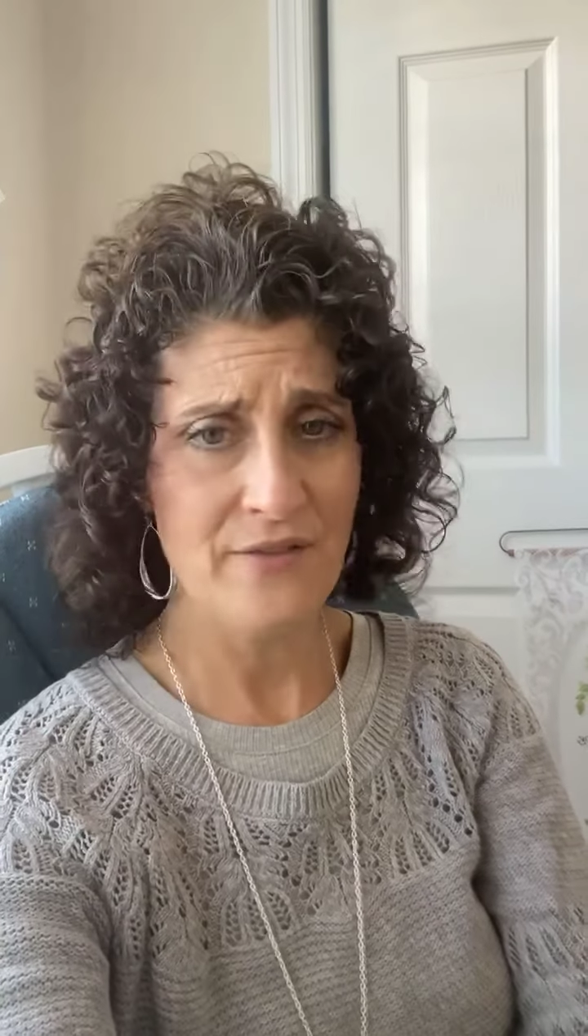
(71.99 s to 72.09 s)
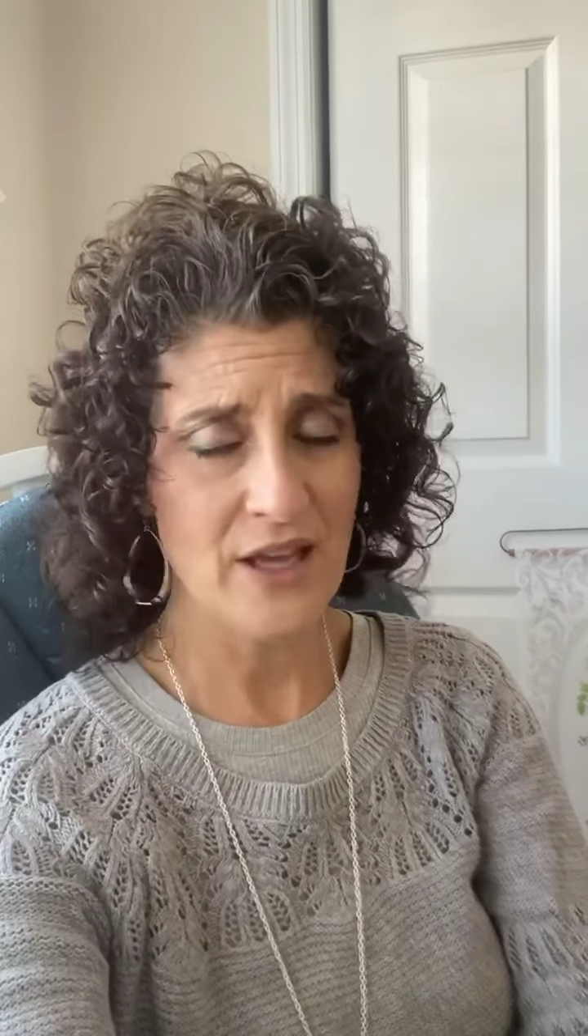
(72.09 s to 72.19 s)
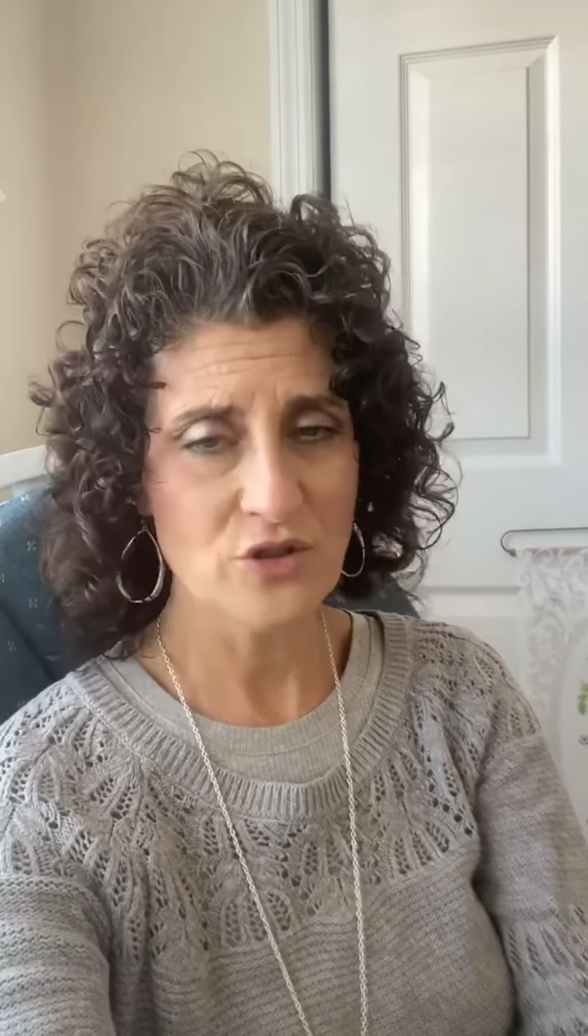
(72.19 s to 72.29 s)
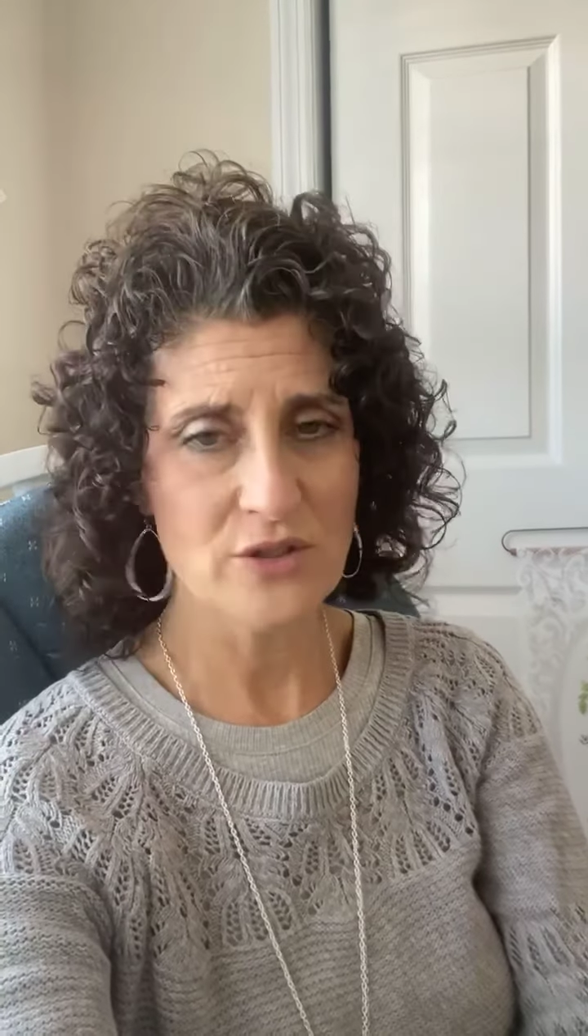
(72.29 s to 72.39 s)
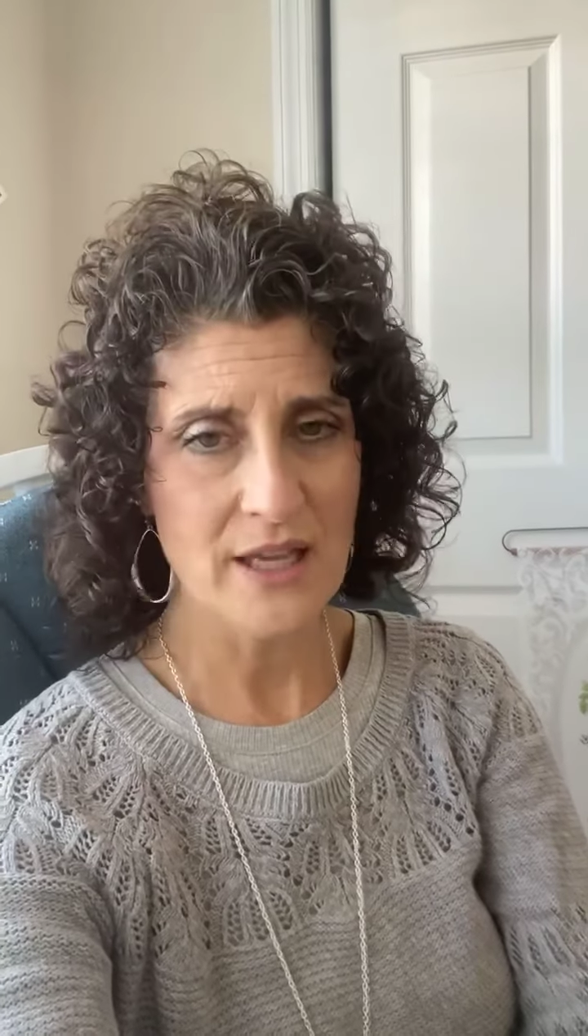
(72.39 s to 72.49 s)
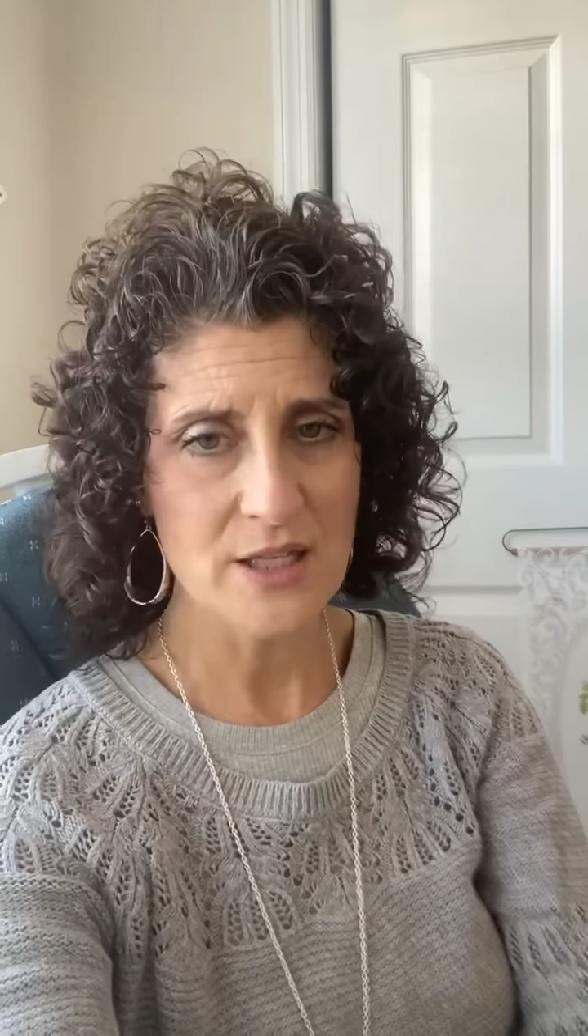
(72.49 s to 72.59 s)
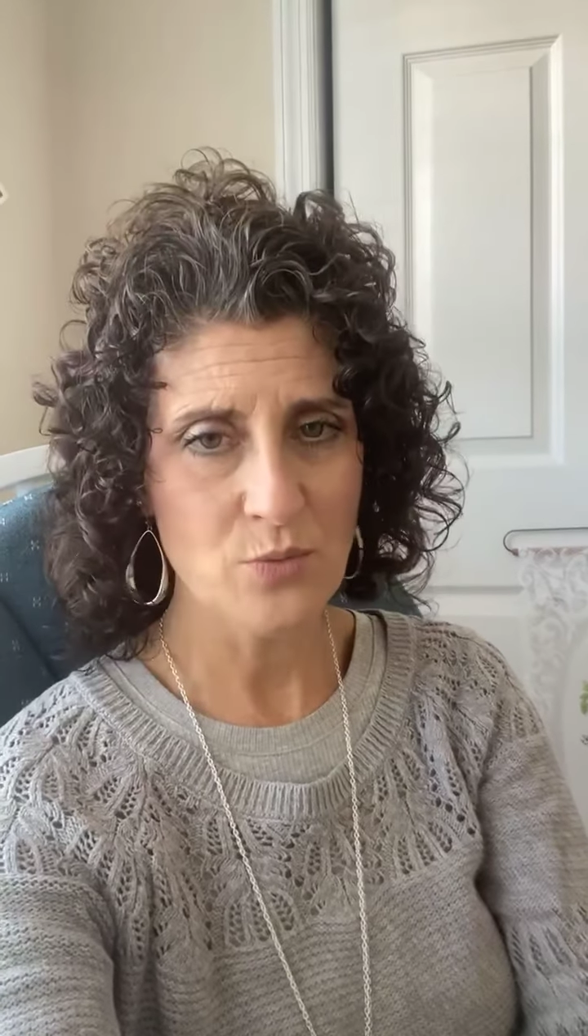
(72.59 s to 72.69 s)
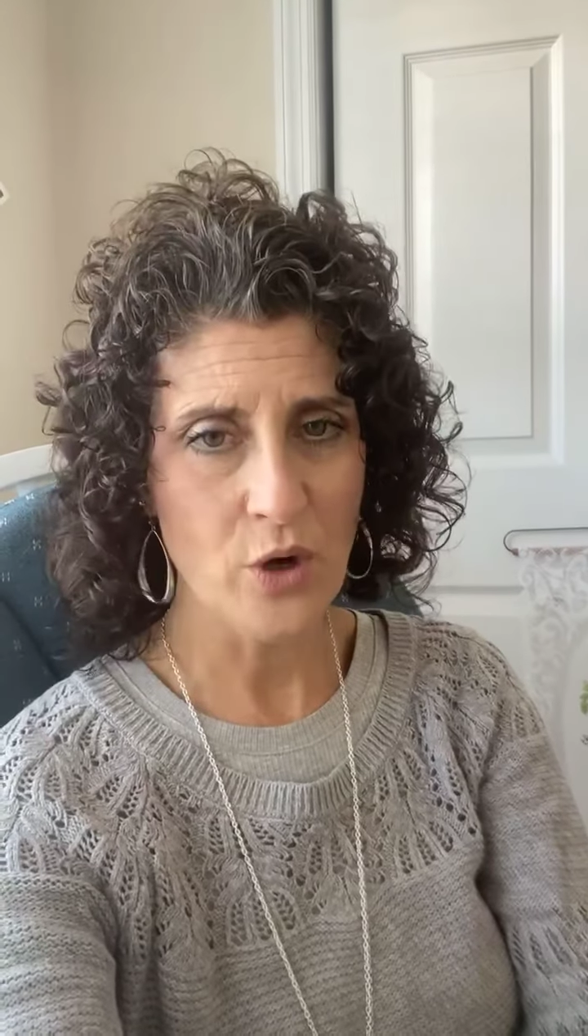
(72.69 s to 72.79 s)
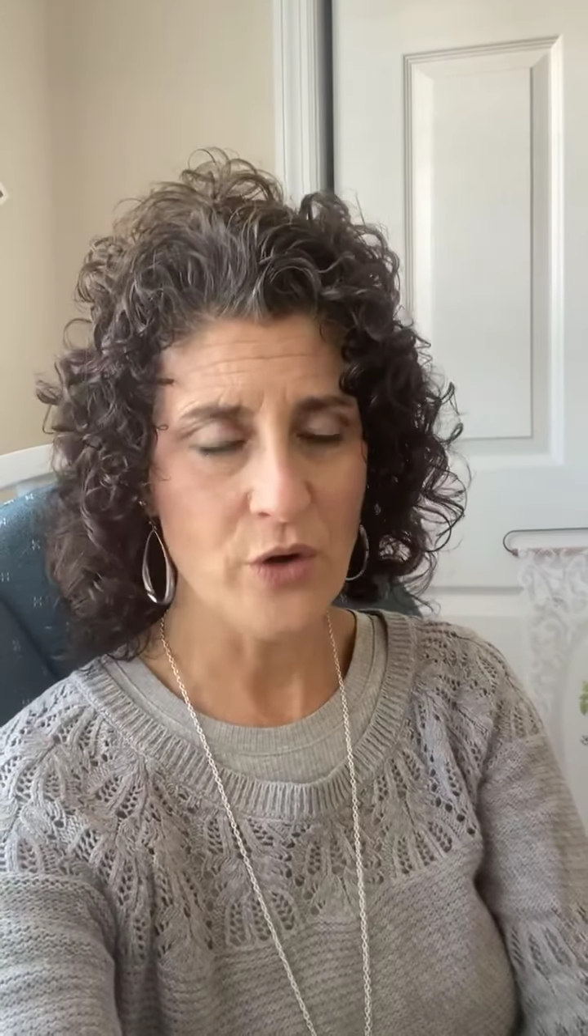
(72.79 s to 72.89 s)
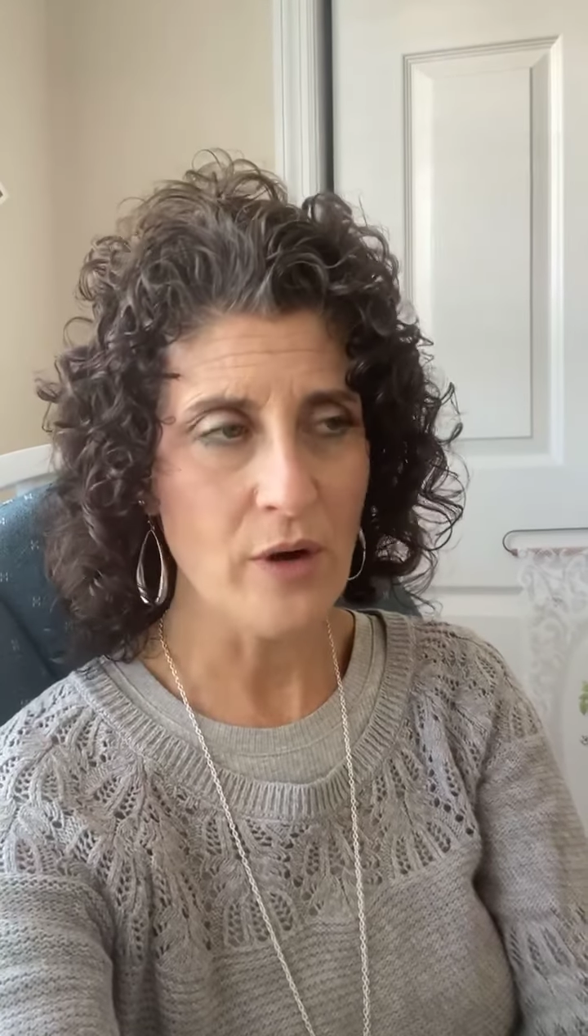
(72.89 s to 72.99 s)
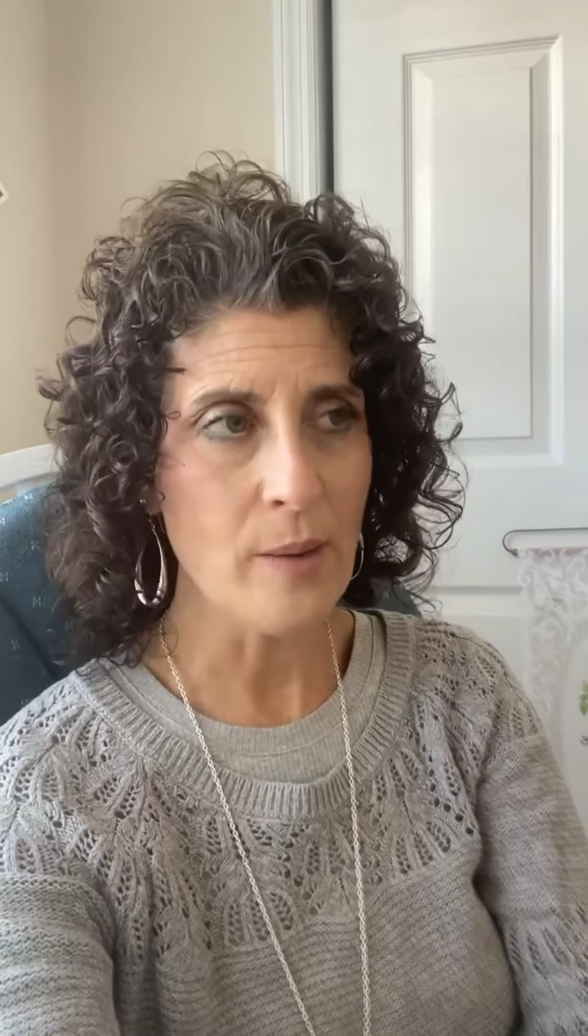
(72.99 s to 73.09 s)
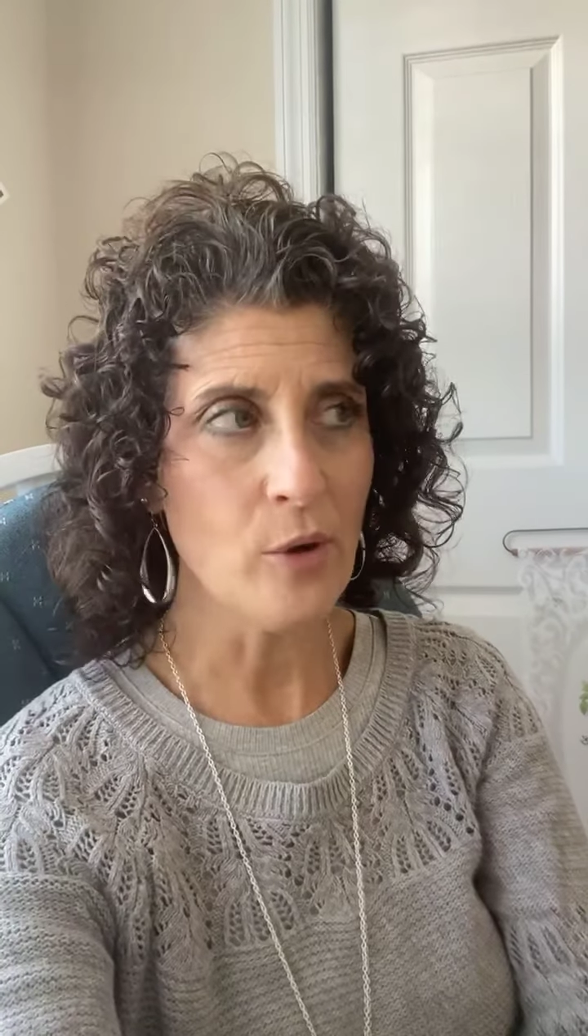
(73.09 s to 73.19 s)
exercise program or